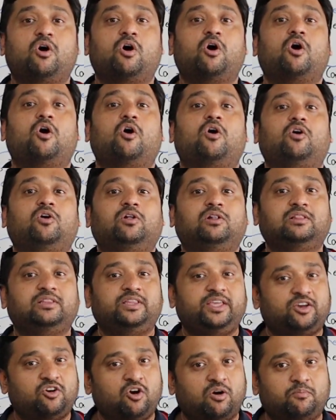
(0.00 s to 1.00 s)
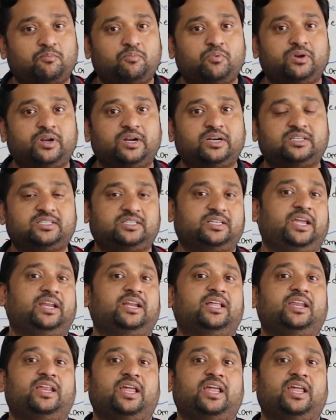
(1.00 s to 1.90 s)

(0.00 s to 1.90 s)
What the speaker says: all the components in a